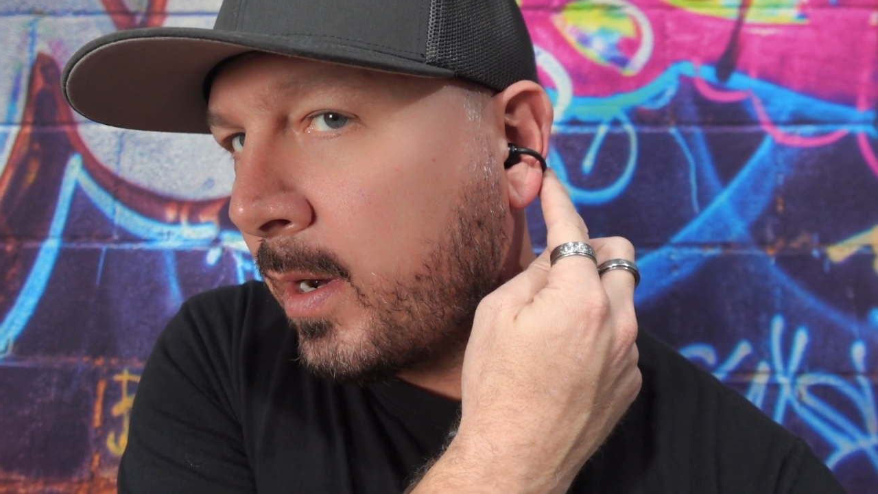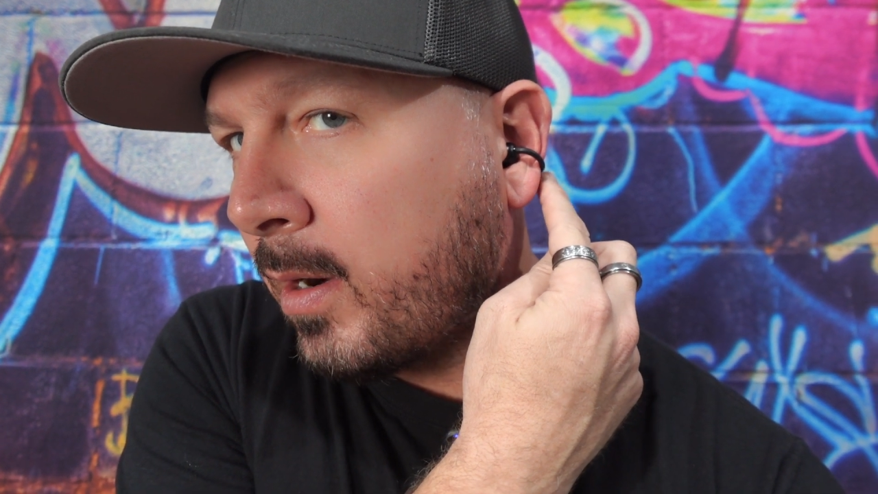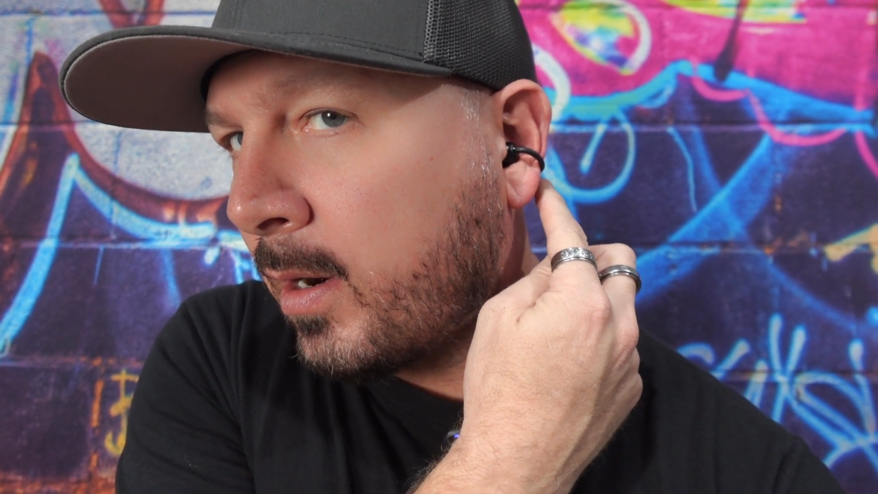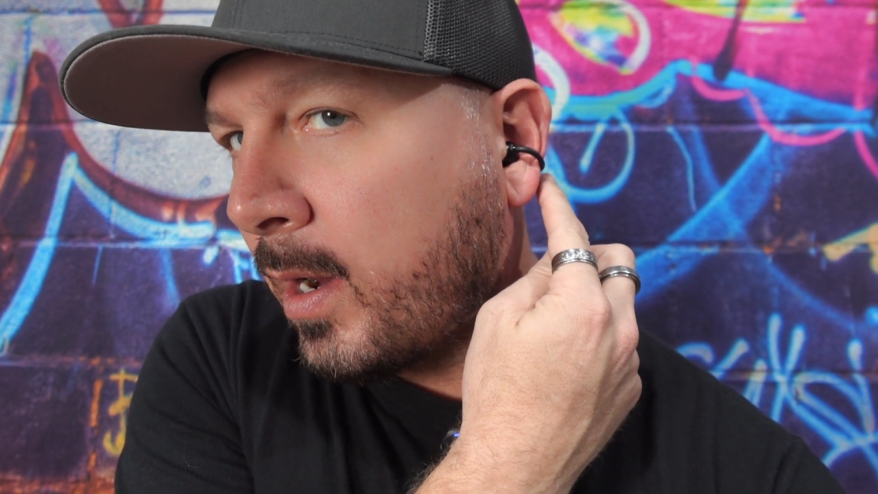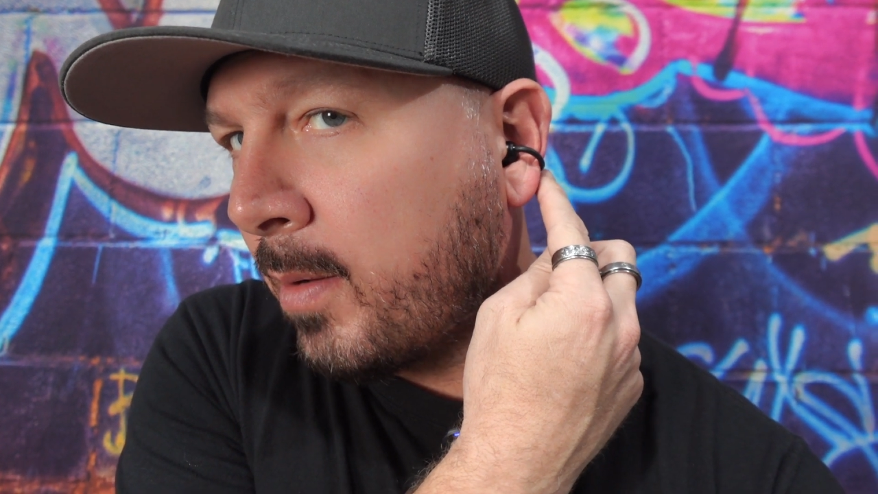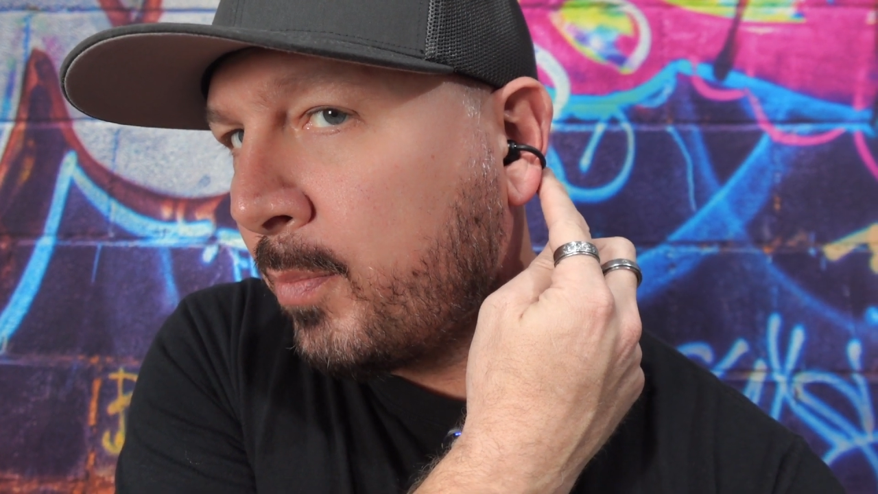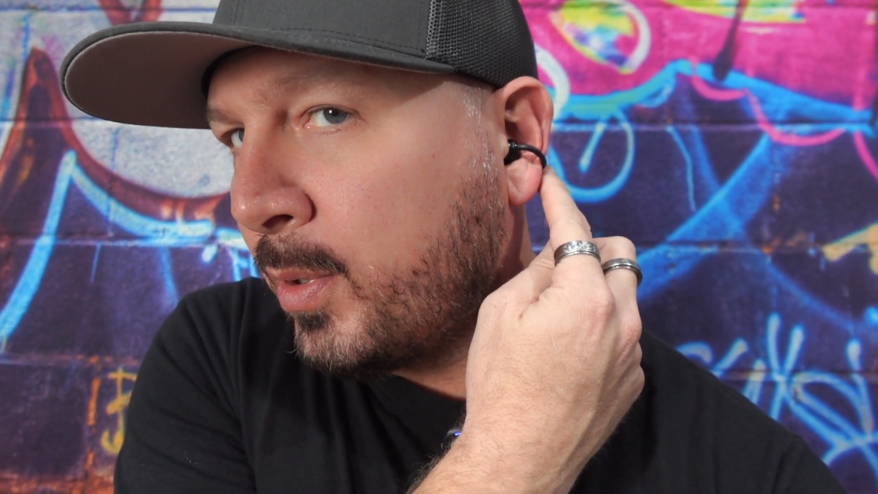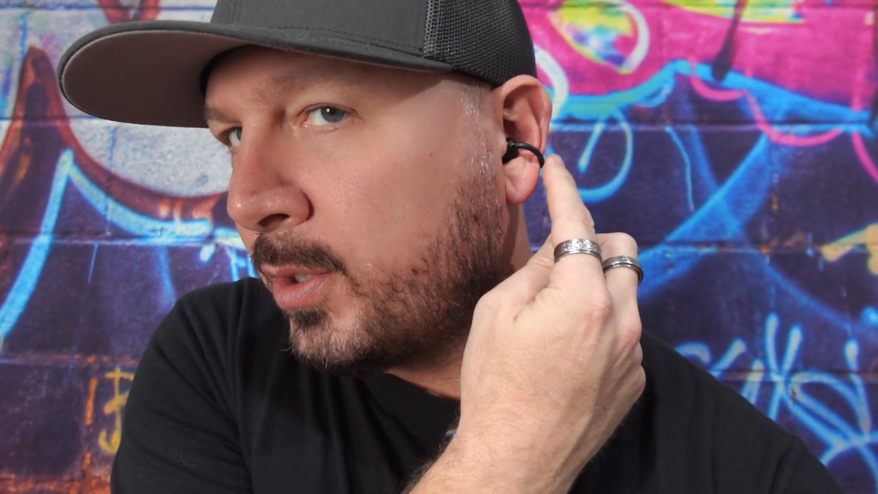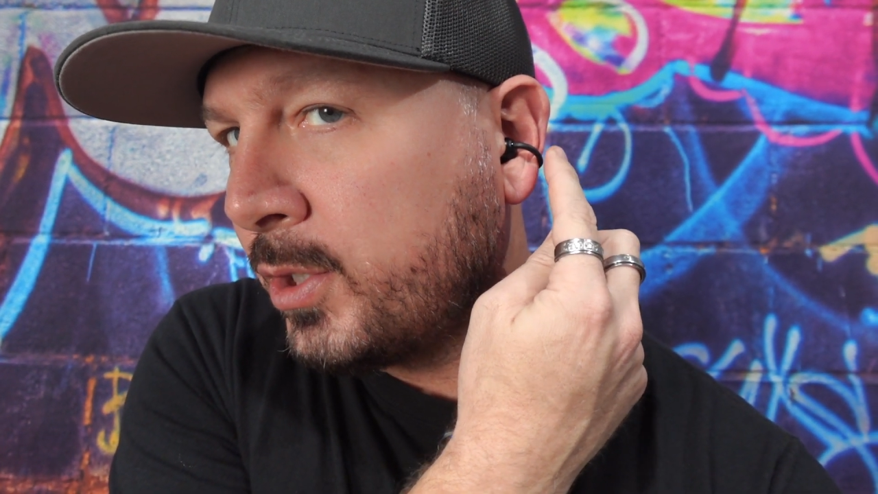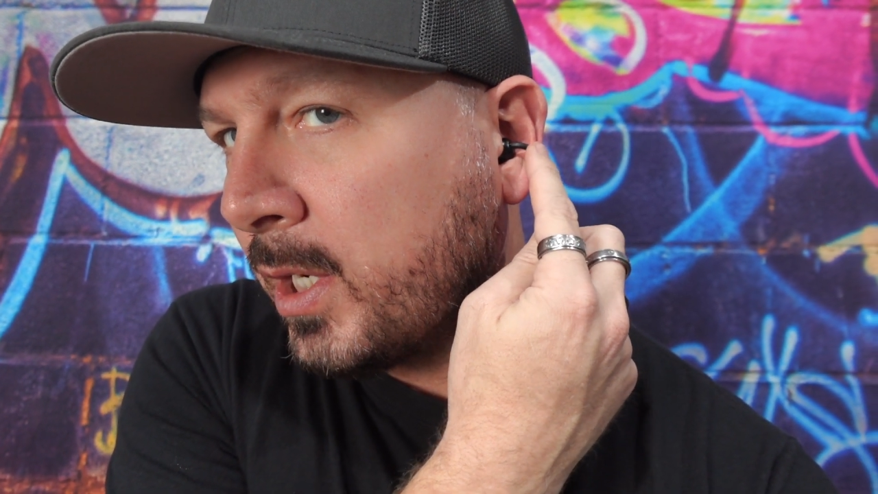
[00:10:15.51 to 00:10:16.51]
here and
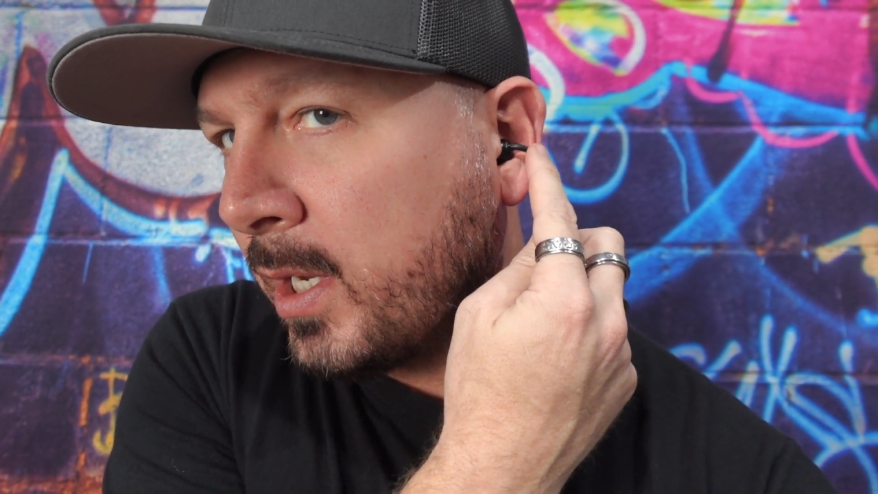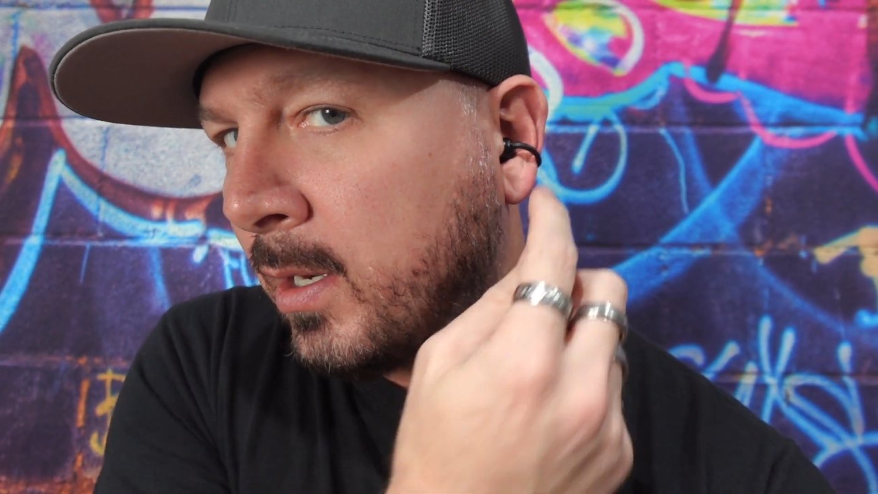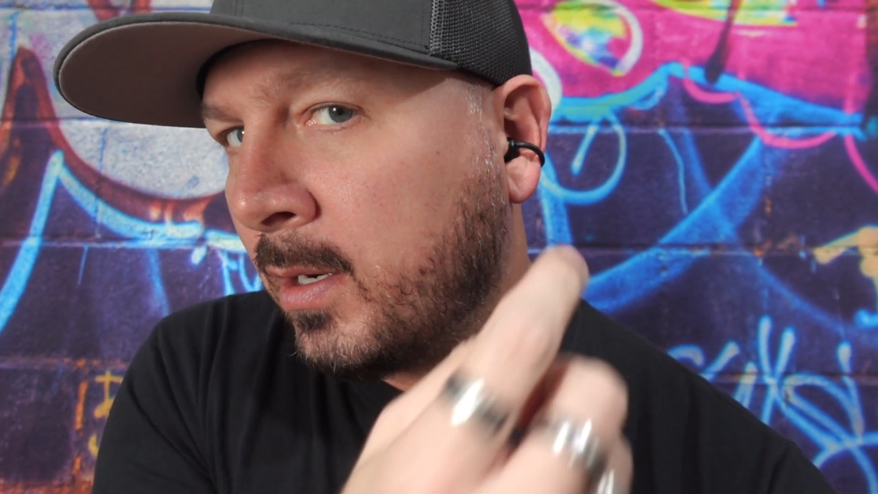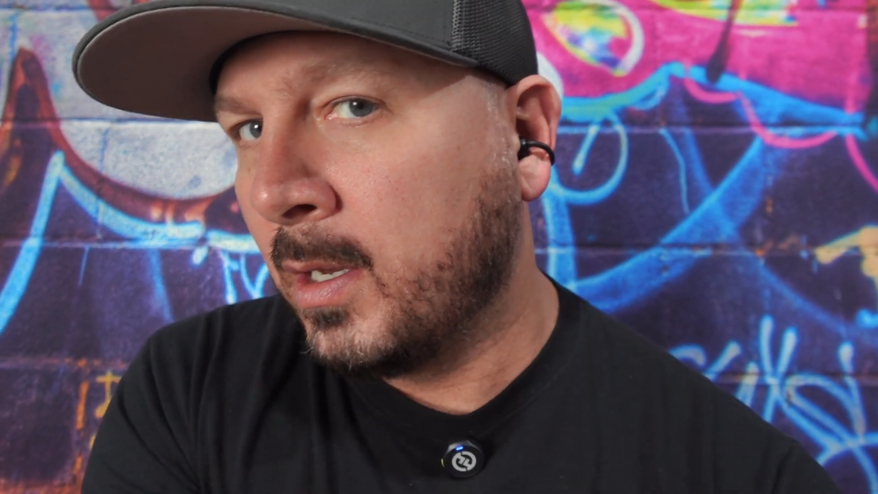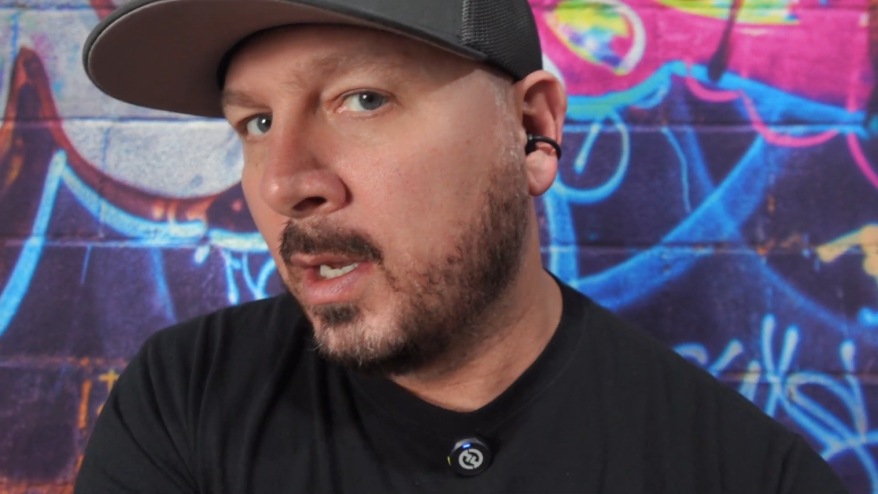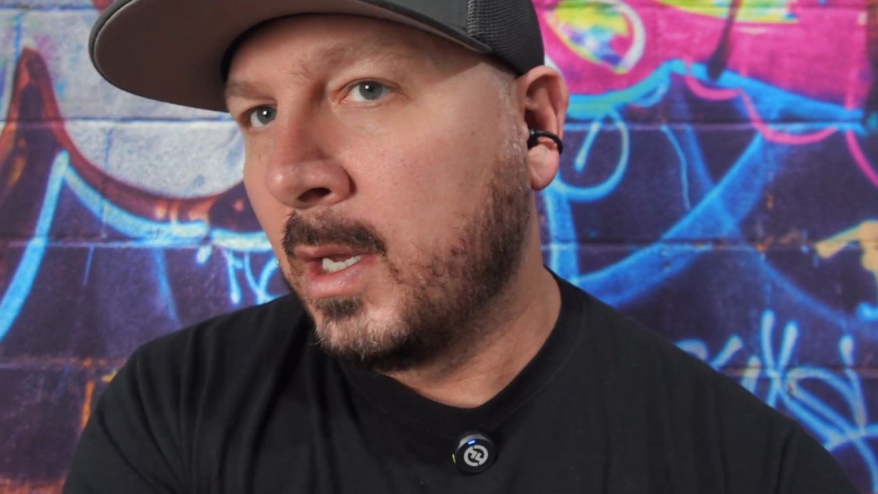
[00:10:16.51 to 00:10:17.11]
push in,